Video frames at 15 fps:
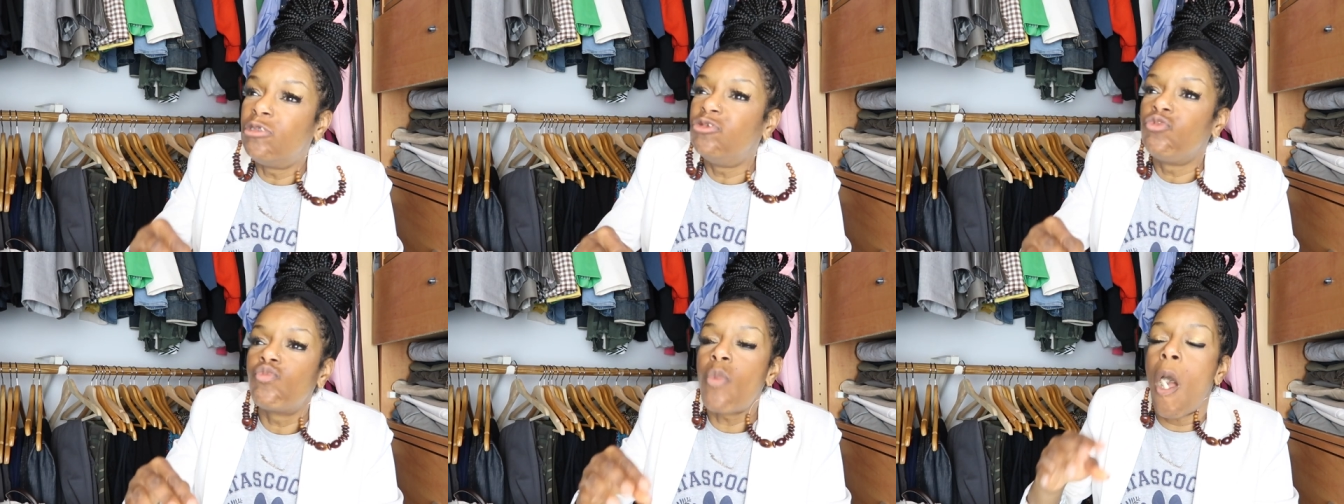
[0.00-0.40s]

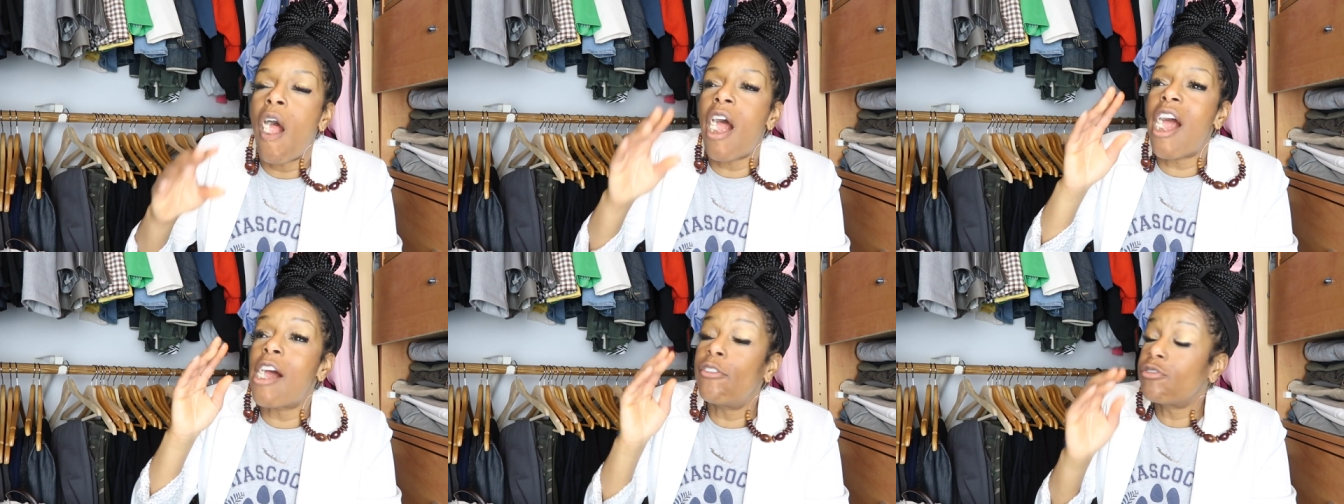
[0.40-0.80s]

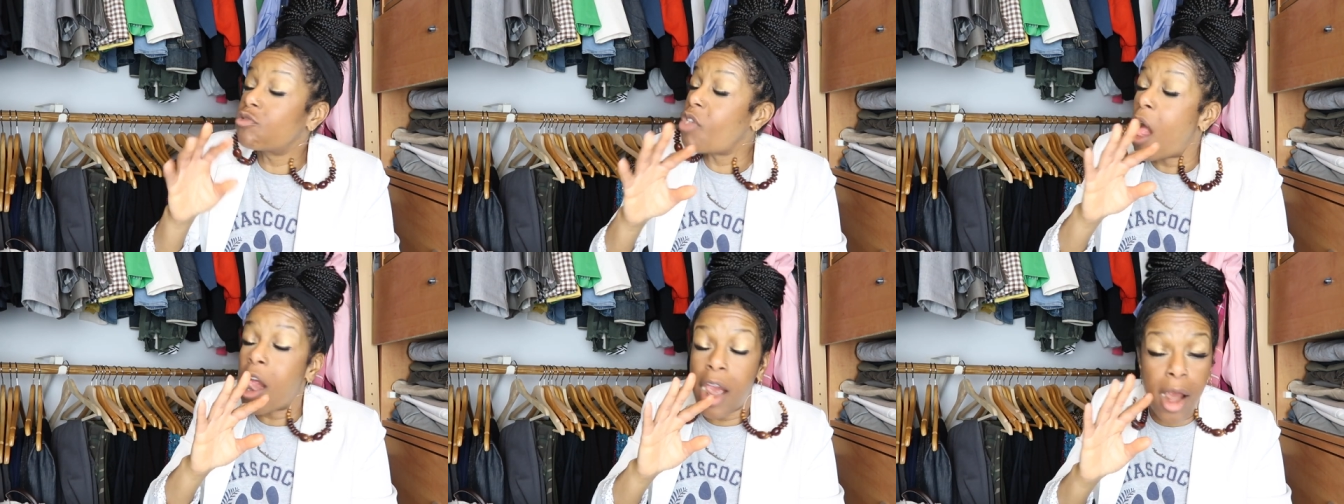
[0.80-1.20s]
I,
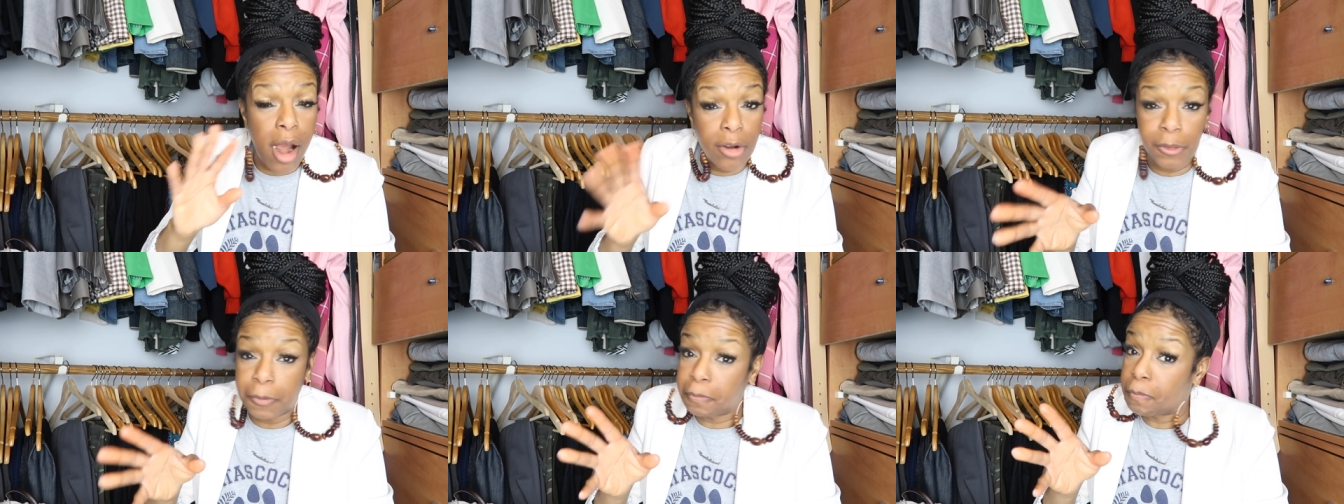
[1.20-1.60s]

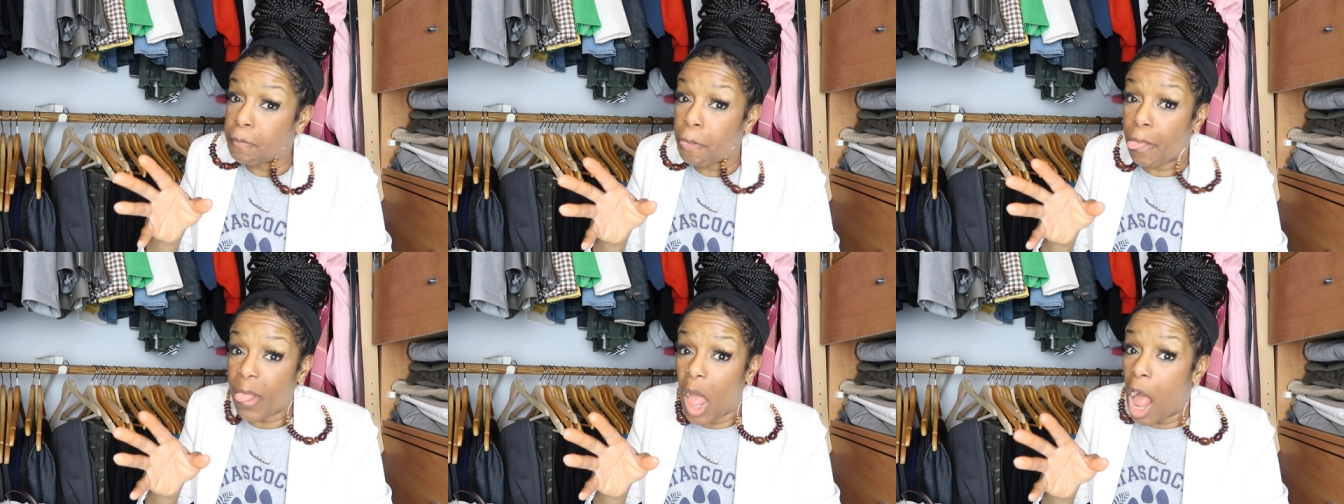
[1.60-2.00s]

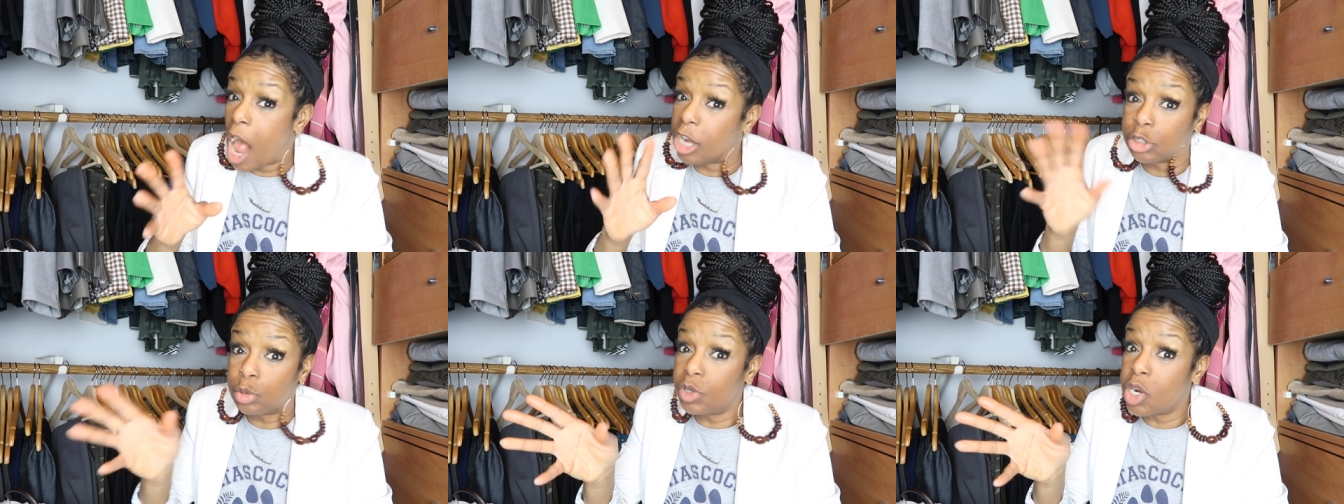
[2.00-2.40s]

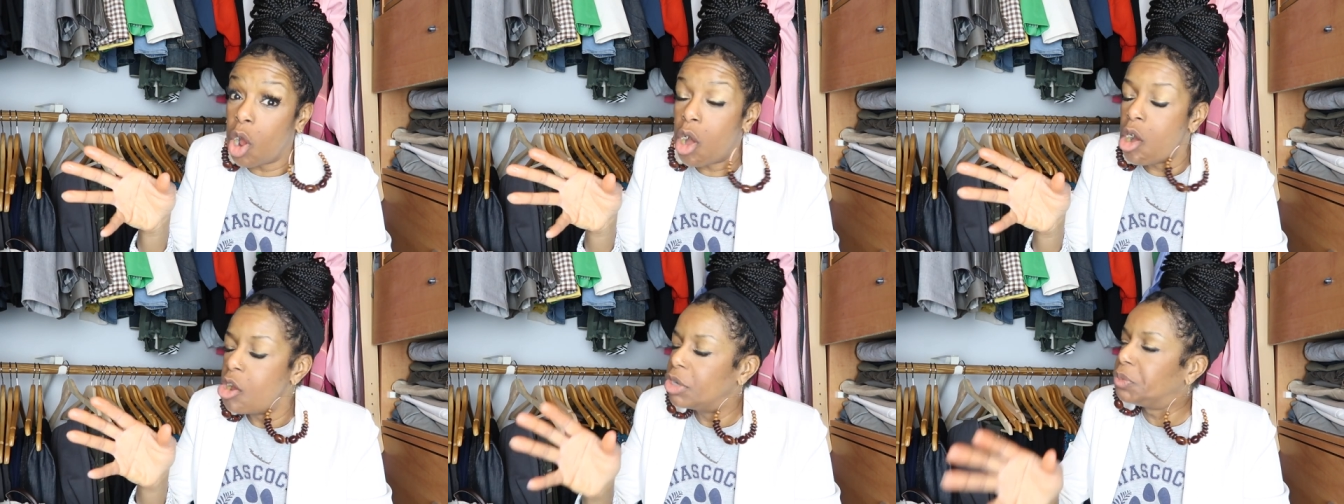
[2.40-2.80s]
I swear to
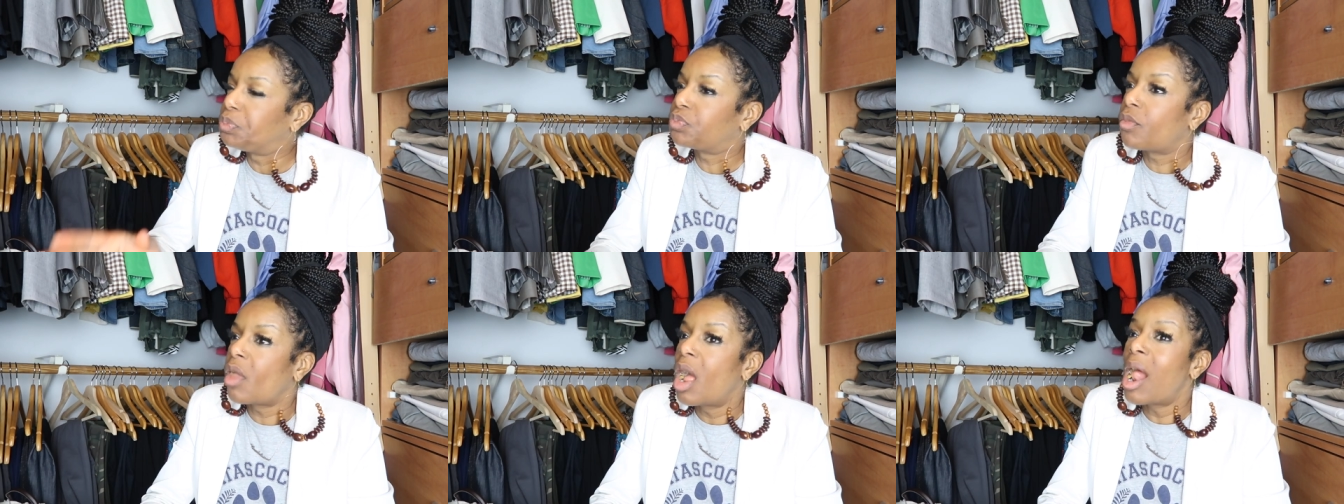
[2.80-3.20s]
God,
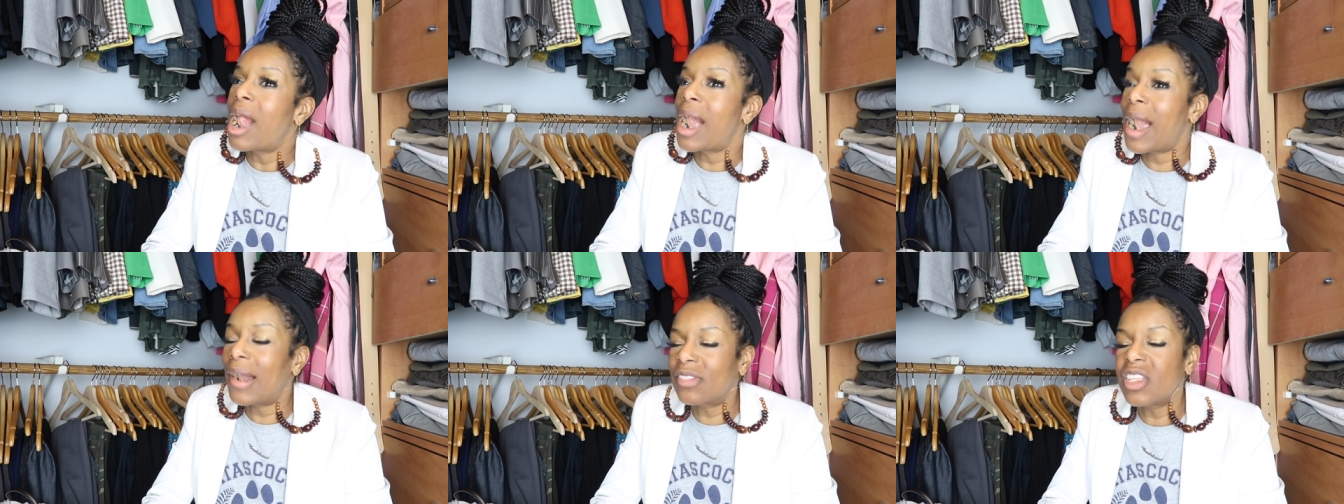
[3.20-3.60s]

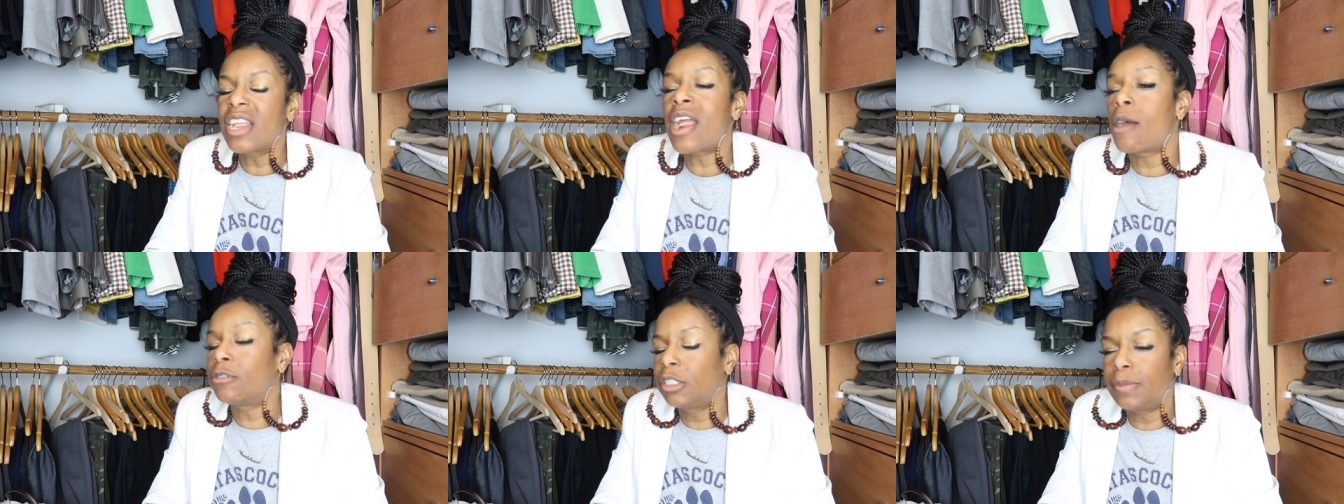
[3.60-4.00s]
I
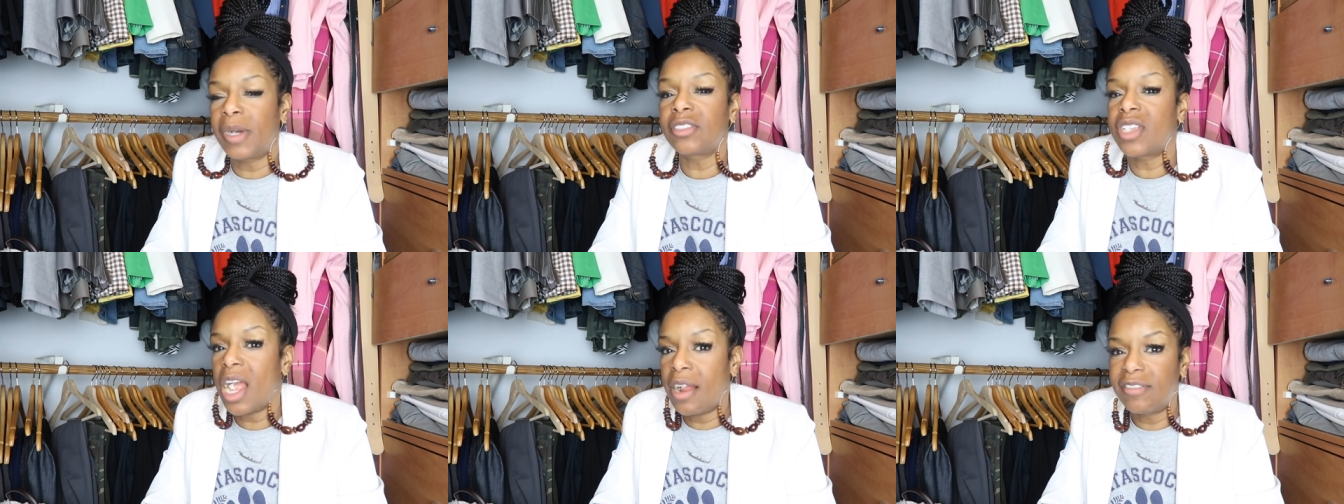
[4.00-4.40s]
think I was
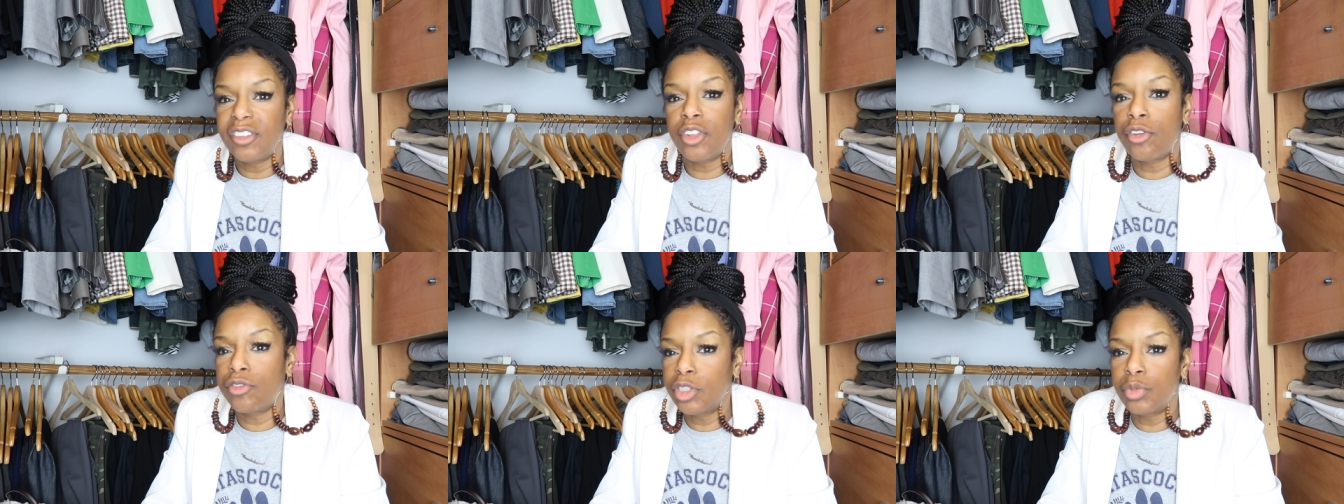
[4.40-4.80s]
about to have
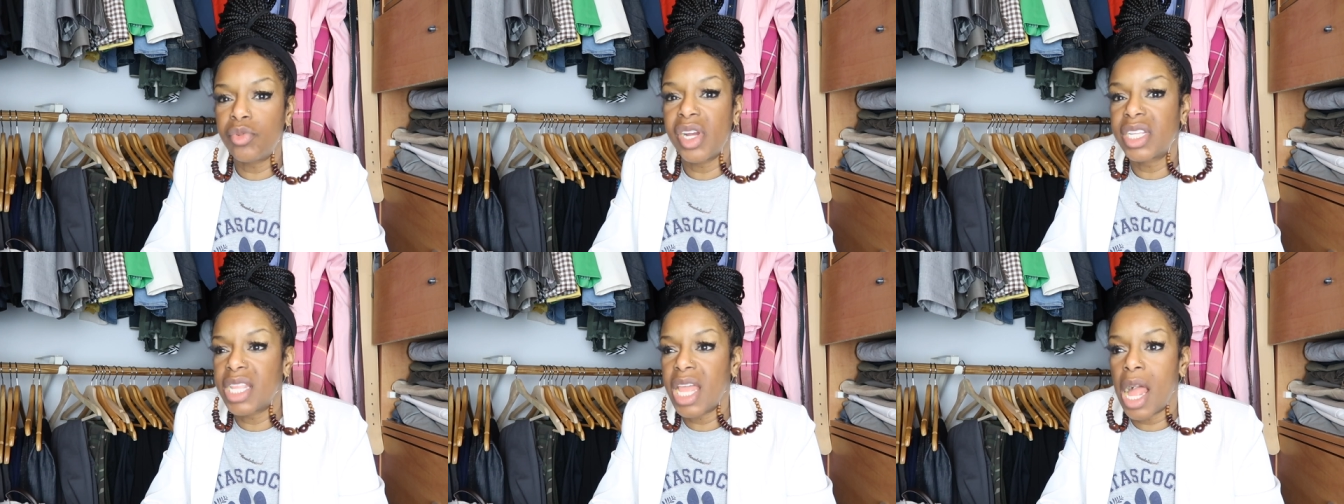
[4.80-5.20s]
a nervous
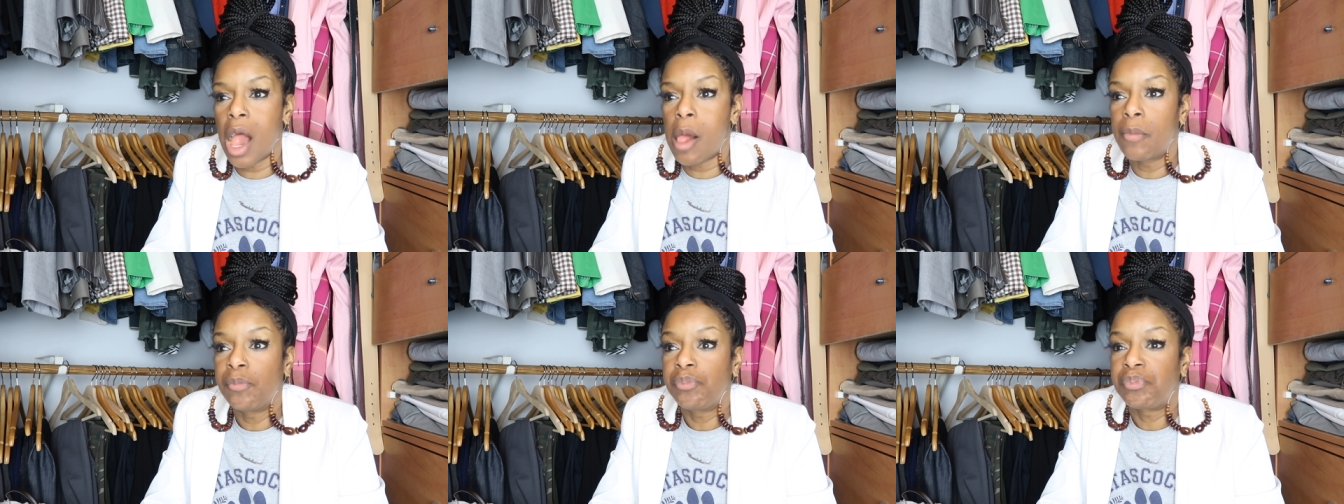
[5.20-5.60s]

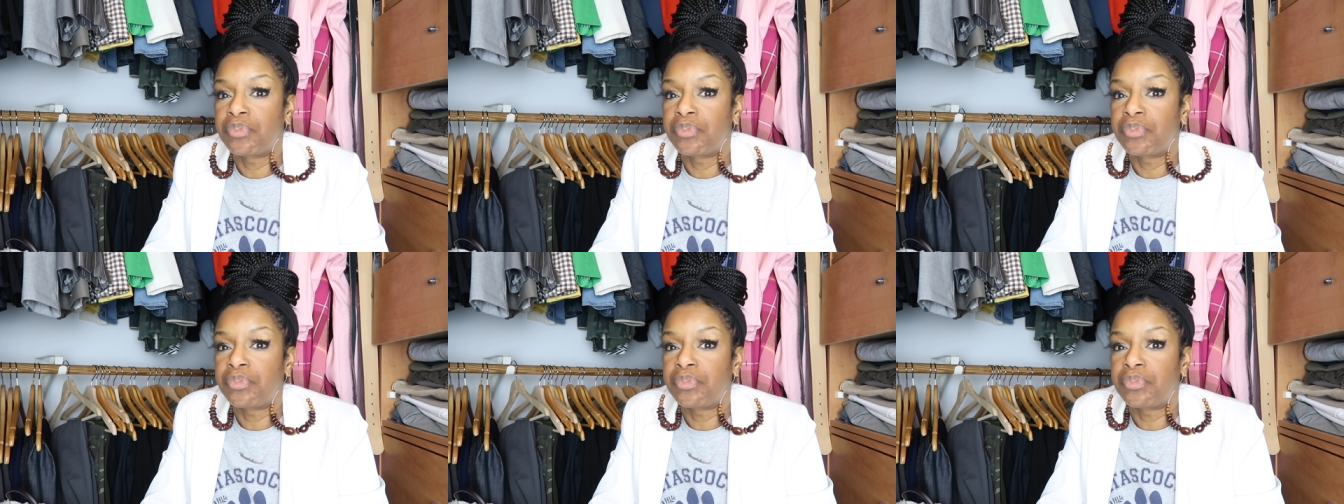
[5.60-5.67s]
breakdown.